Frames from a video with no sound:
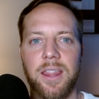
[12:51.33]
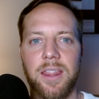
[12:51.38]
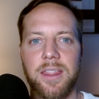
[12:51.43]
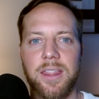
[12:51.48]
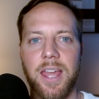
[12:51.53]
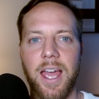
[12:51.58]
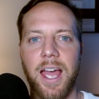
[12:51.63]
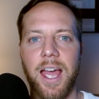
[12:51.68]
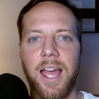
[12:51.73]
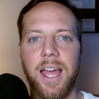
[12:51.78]

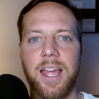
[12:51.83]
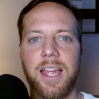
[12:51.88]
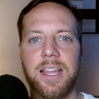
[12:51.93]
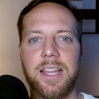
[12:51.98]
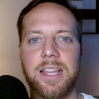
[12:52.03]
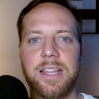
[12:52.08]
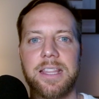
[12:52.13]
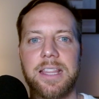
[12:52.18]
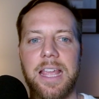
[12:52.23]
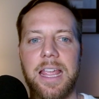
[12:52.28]

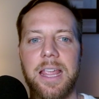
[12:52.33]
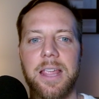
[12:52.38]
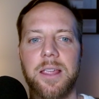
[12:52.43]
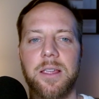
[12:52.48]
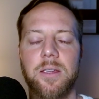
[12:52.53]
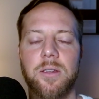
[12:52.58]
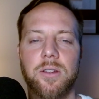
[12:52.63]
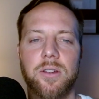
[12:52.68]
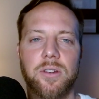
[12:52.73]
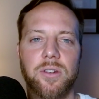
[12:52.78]
that
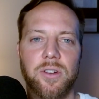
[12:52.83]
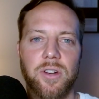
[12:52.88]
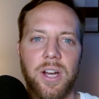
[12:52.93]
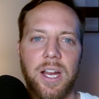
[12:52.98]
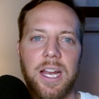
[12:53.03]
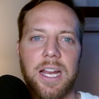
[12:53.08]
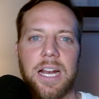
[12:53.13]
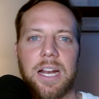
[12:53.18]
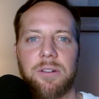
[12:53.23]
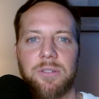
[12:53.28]
they
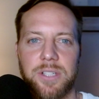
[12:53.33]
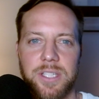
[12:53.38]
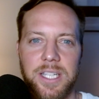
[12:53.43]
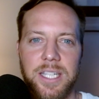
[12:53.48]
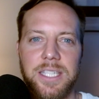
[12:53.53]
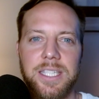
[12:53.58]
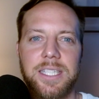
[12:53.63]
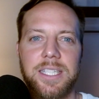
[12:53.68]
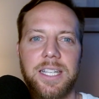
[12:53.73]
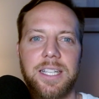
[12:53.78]
create
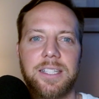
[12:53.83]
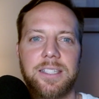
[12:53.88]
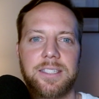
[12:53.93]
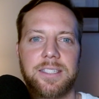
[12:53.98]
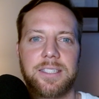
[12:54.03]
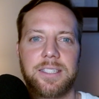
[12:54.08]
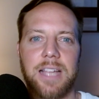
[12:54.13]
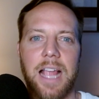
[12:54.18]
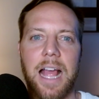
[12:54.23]
resistance